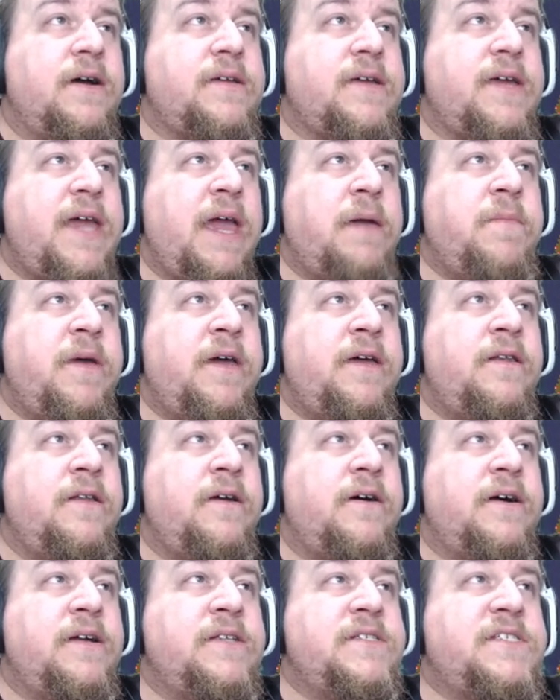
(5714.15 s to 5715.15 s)
Came in
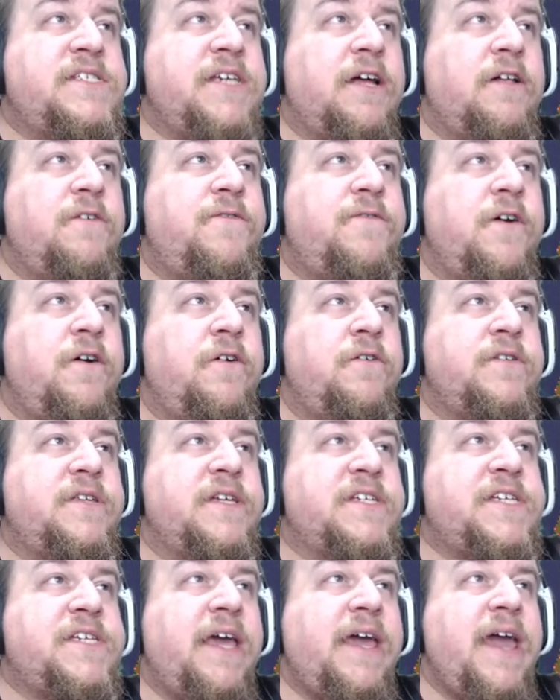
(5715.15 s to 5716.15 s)
on cell phone to
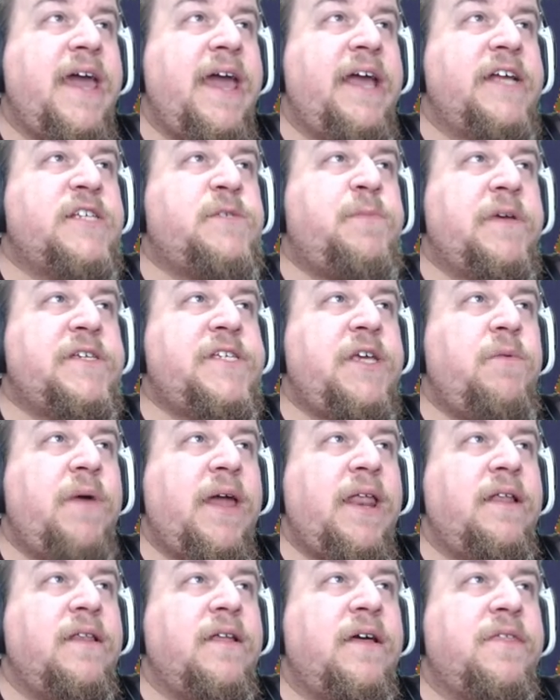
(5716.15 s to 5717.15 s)
say, hey, it's busy
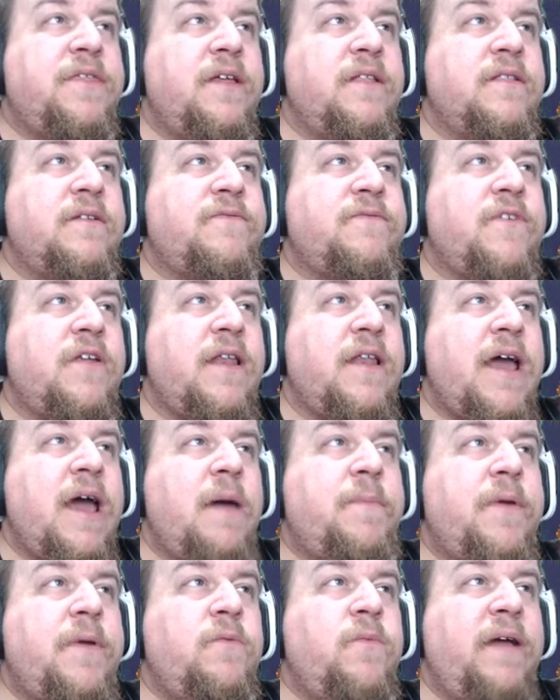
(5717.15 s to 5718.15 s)
waiting, nothing to
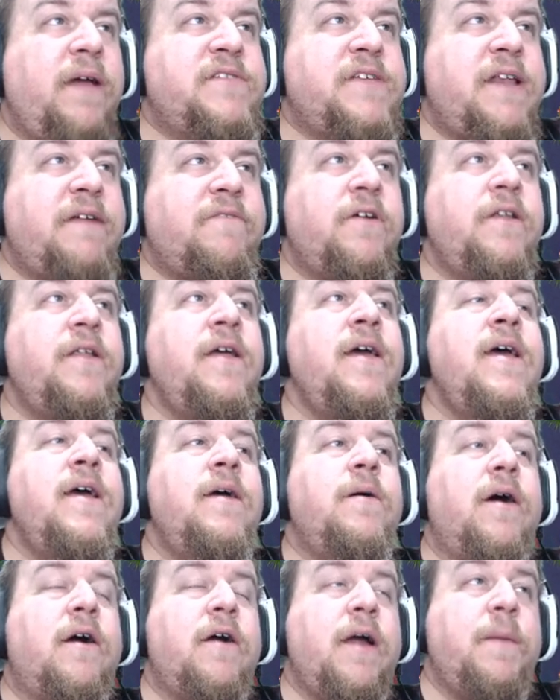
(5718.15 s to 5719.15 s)
happen. Waves at everyone.
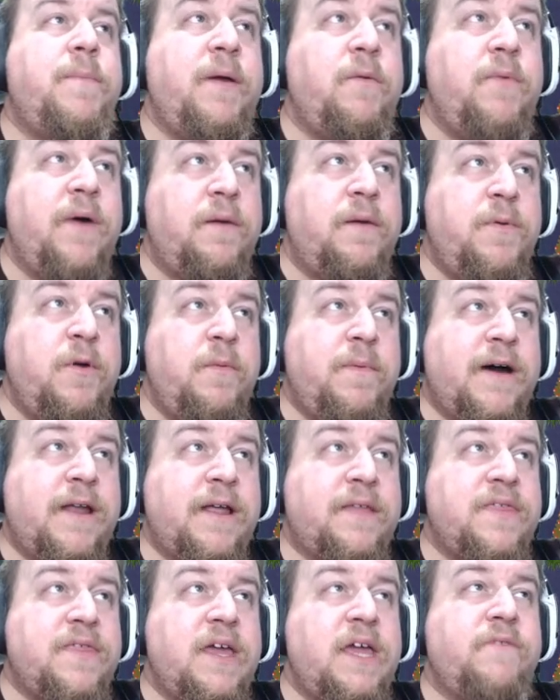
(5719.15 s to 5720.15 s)
All right, be well,
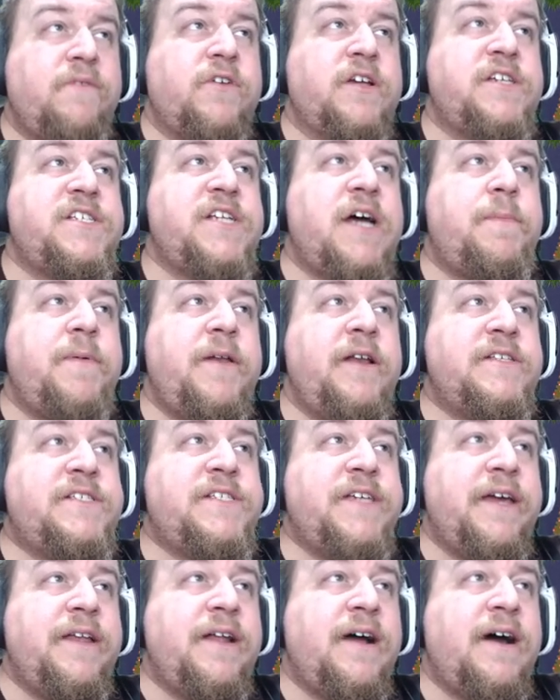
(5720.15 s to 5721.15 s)
Bubonic. Thank you for stopping in and
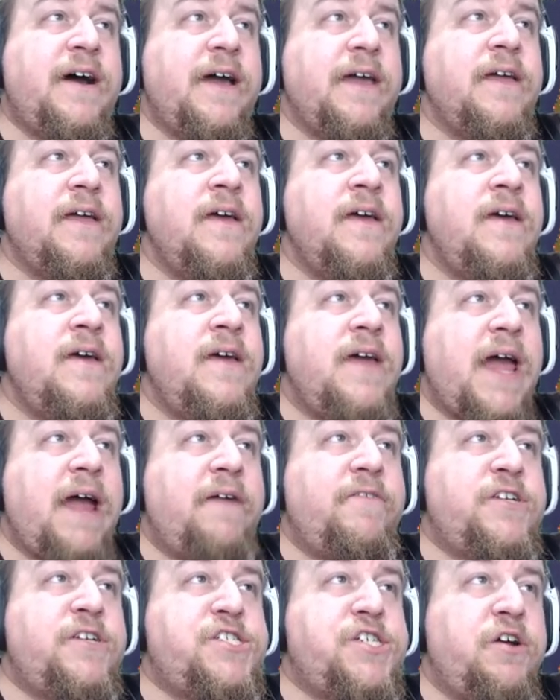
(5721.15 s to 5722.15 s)
saying hi.
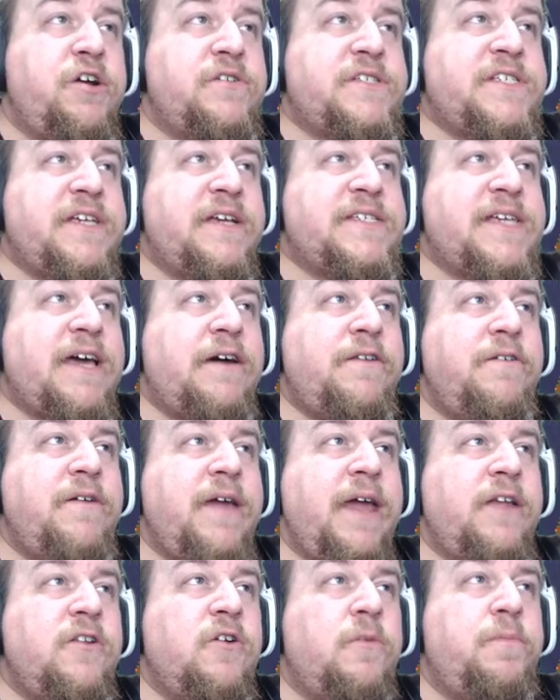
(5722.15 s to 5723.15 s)
Average Joe says, how do you
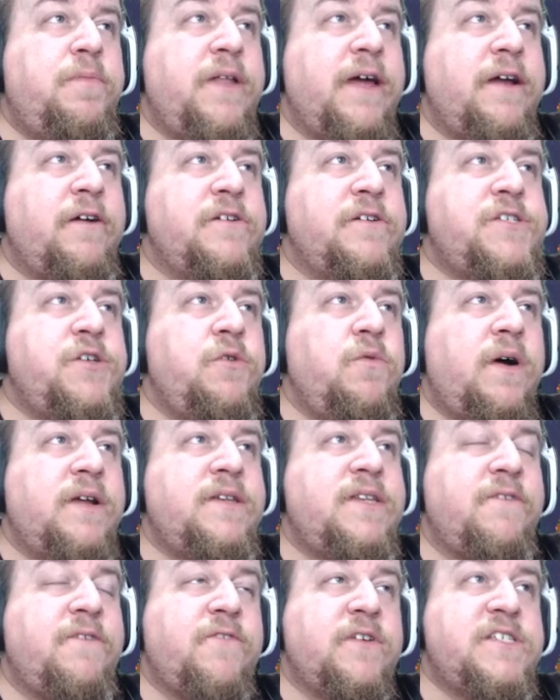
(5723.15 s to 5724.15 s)
handle players who want
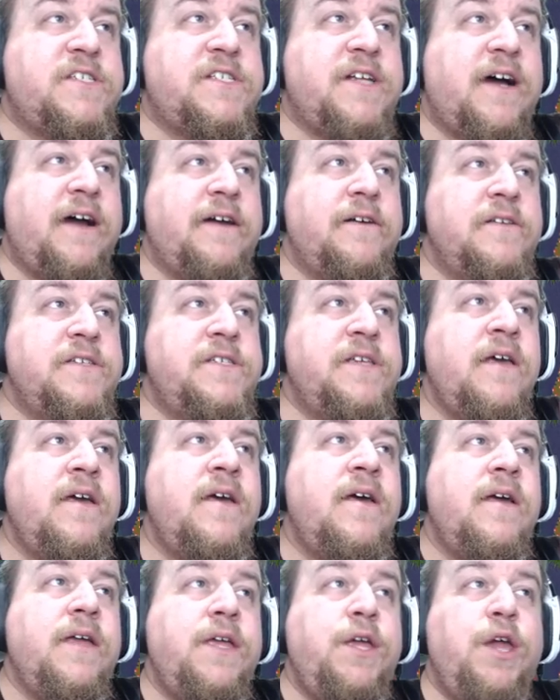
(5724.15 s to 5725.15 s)
different styles?
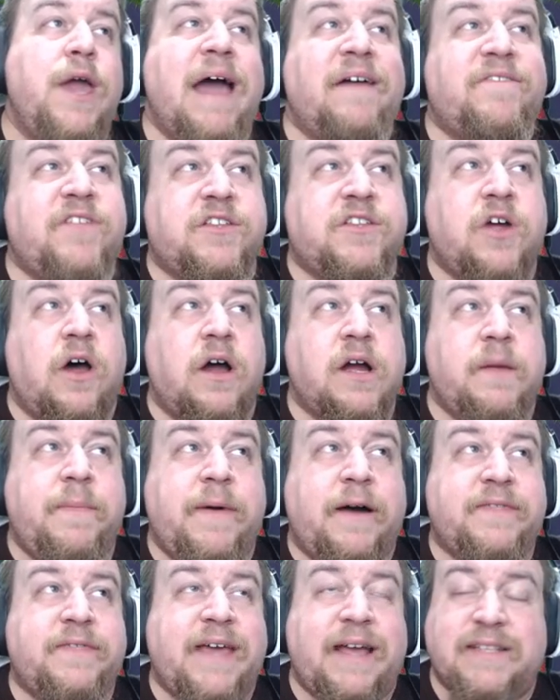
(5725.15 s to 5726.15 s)
You have to talk
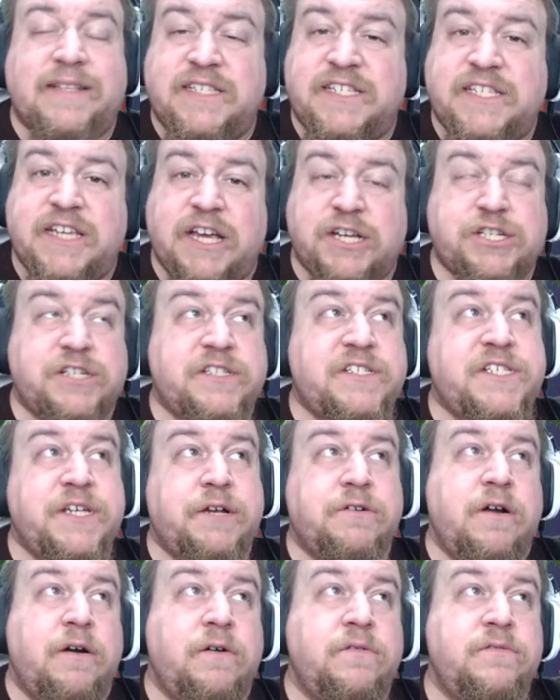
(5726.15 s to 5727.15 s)
about that in session
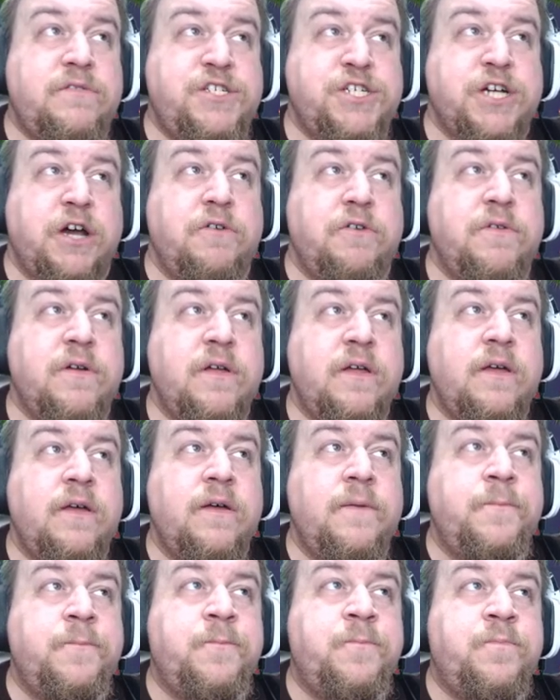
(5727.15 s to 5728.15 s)
zero, Joe.
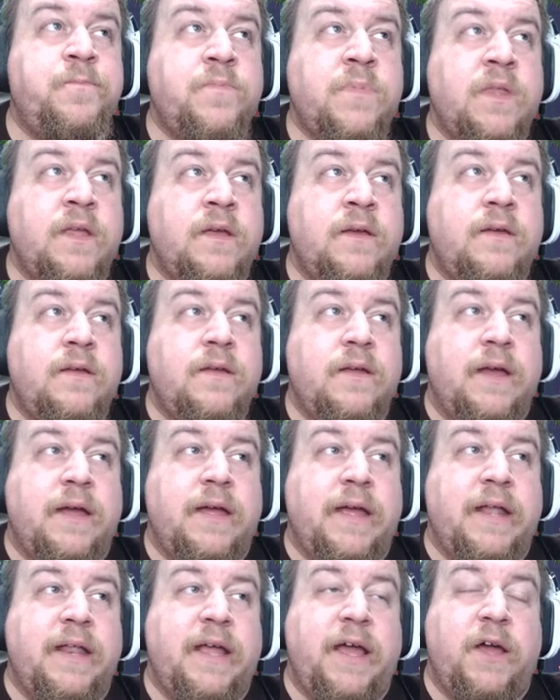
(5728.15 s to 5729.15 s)

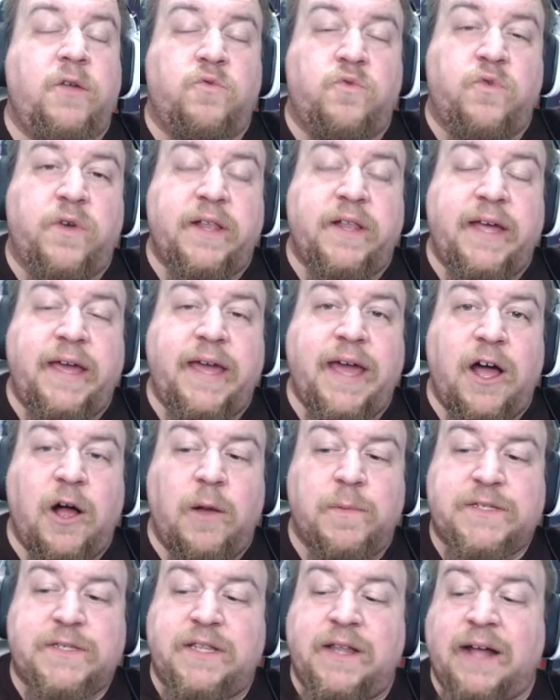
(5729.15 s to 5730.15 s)
It really
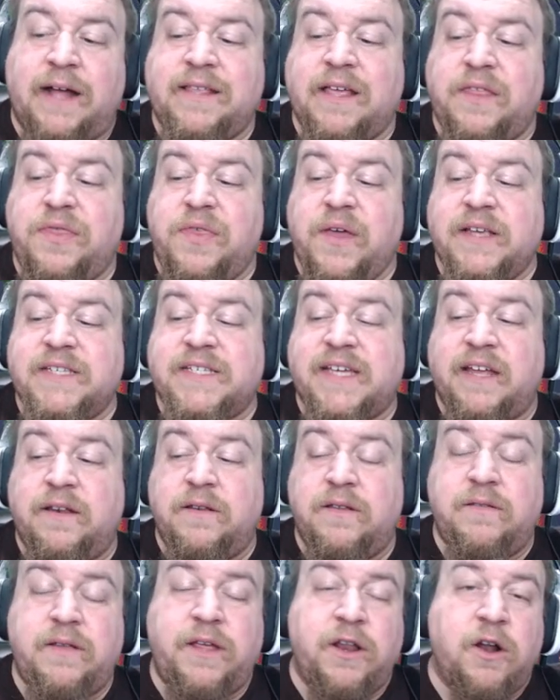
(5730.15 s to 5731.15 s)
helps. Not that things
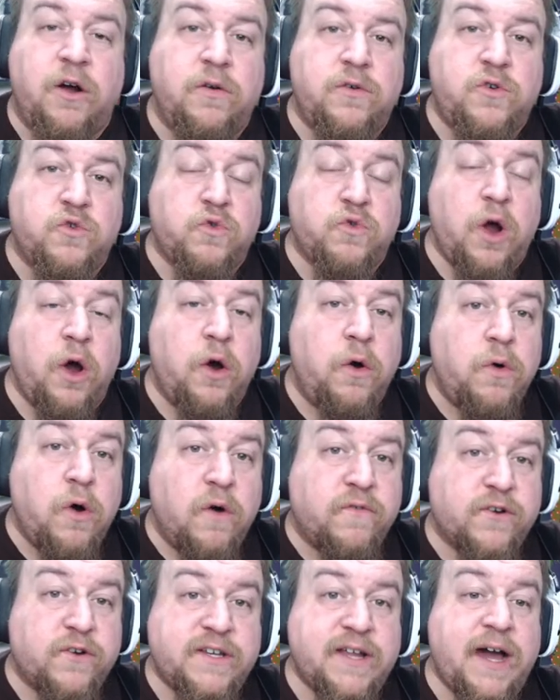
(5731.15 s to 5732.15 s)
can, you know, grow
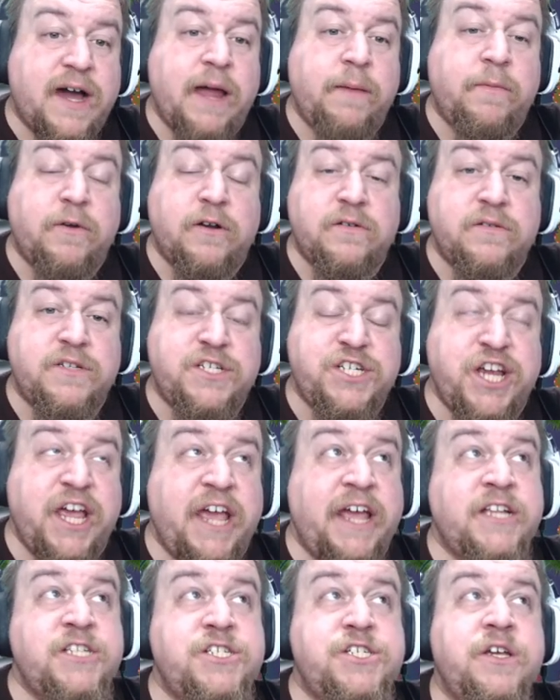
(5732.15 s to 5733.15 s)
over time or
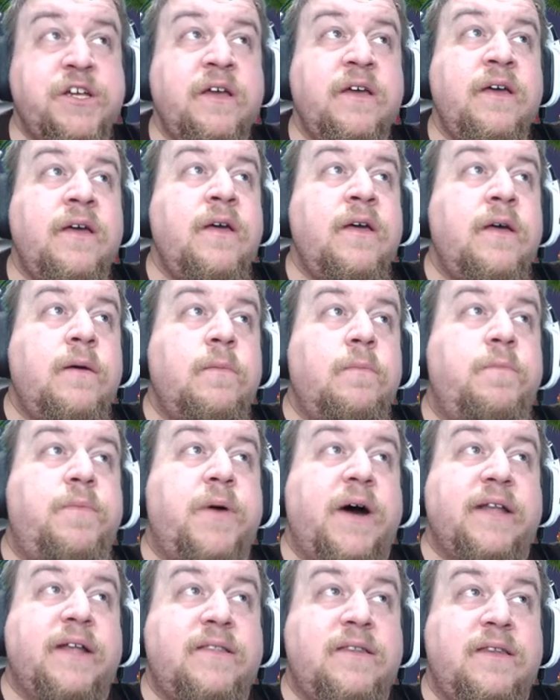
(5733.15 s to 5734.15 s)
change,
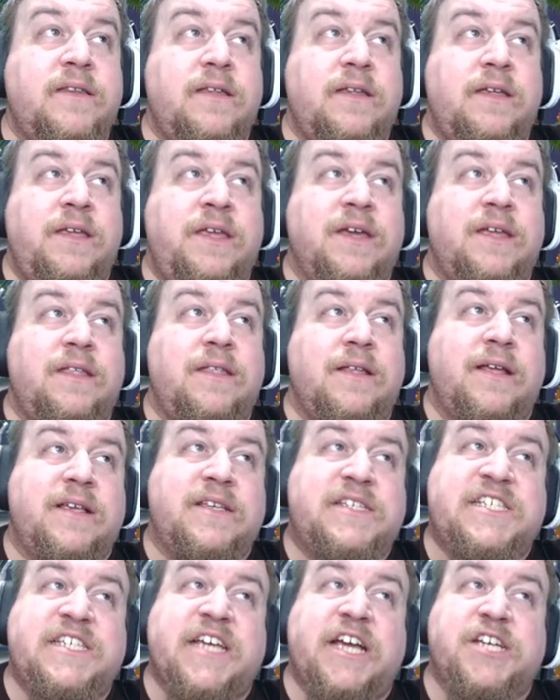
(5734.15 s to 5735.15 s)
but
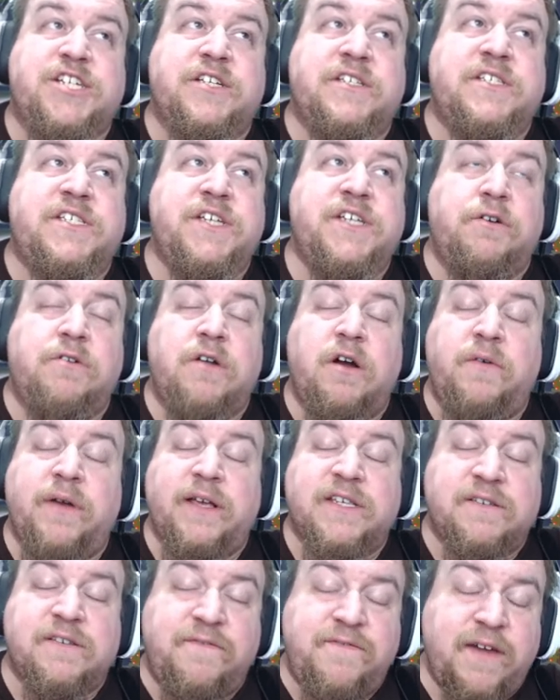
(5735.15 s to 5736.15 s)
session zero
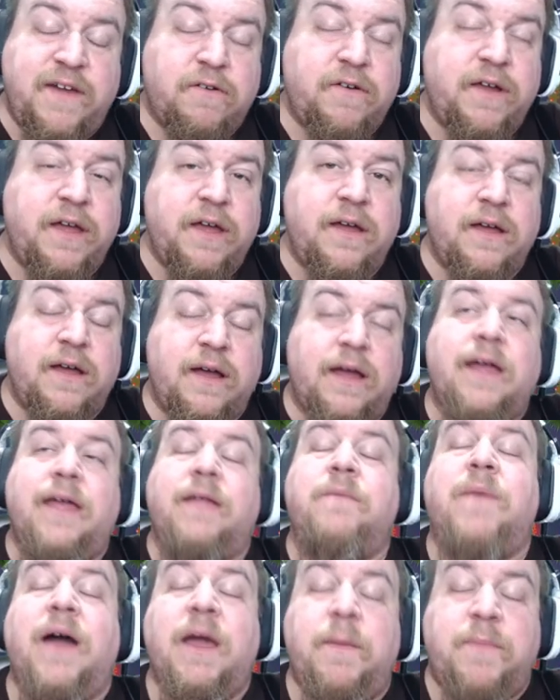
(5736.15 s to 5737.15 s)
is a very,
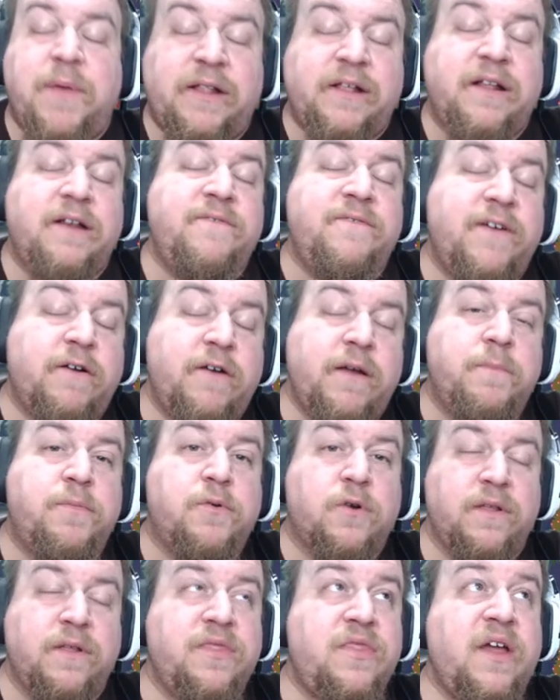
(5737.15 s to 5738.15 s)
in my opinion, a very
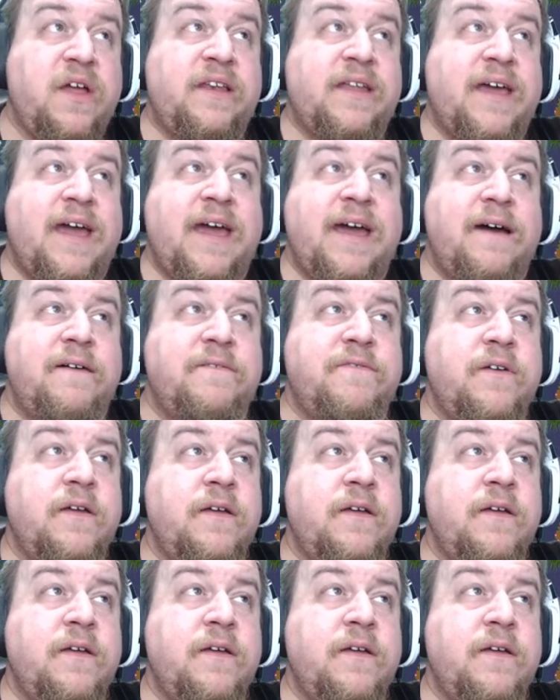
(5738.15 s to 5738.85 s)
important thing to have.